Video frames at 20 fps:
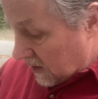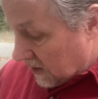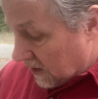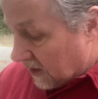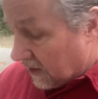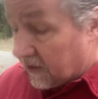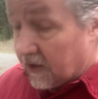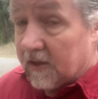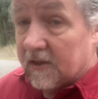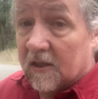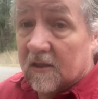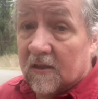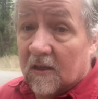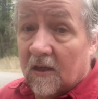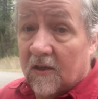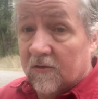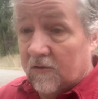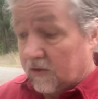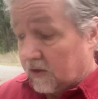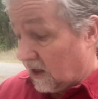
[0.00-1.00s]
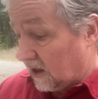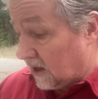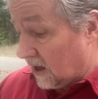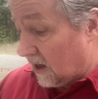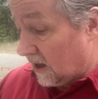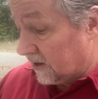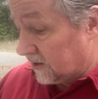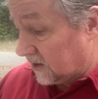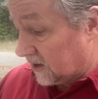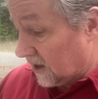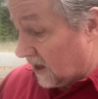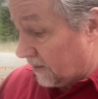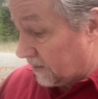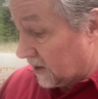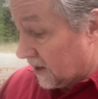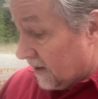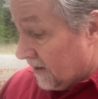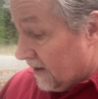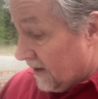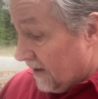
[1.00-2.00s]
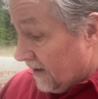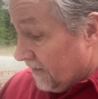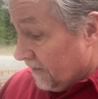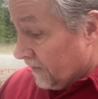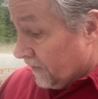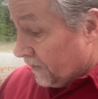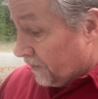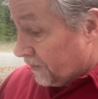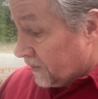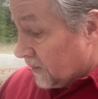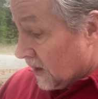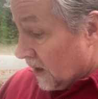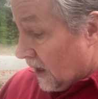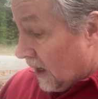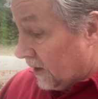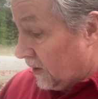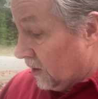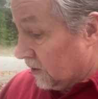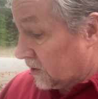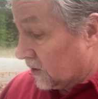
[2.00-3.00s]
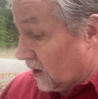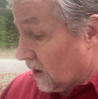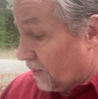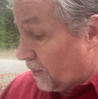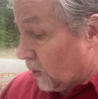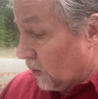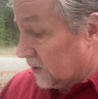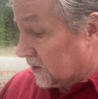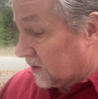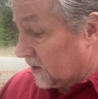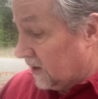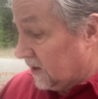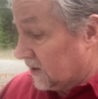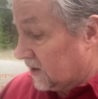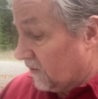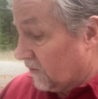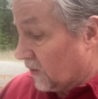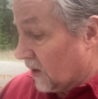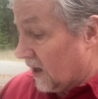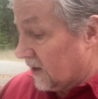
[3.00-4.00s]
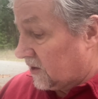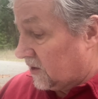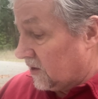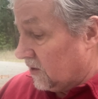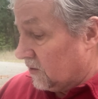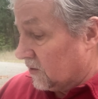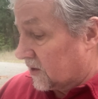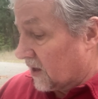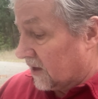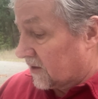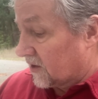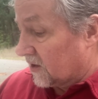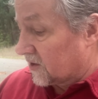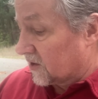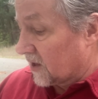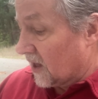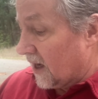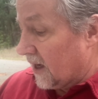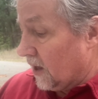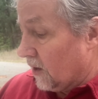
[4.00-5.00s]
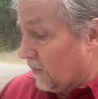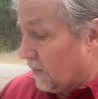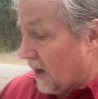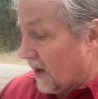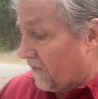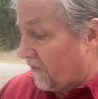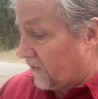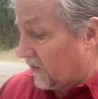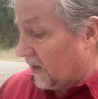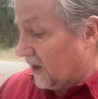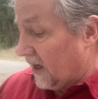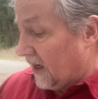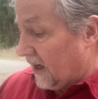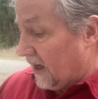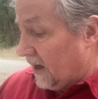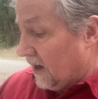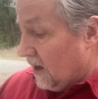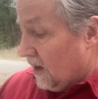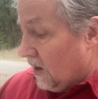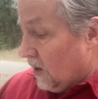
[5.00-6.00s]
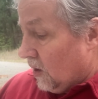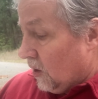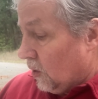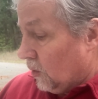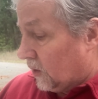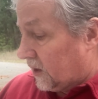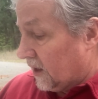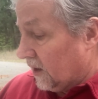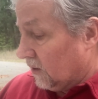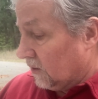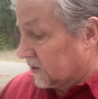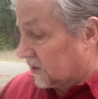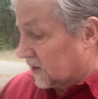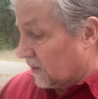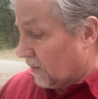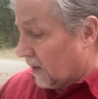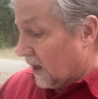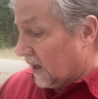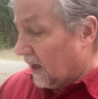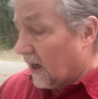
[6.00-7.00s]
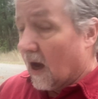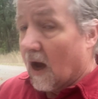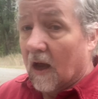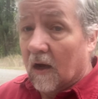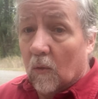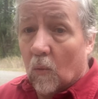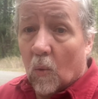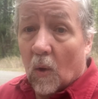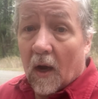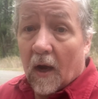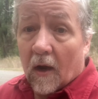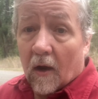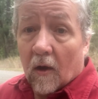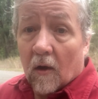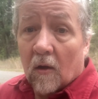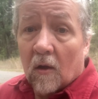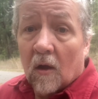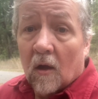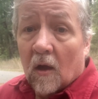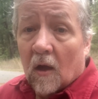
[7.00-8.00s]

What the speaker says: Now this is an interesting concept. And you shall appoint cities of refuge that the slayer may flee who killed somebody unaware.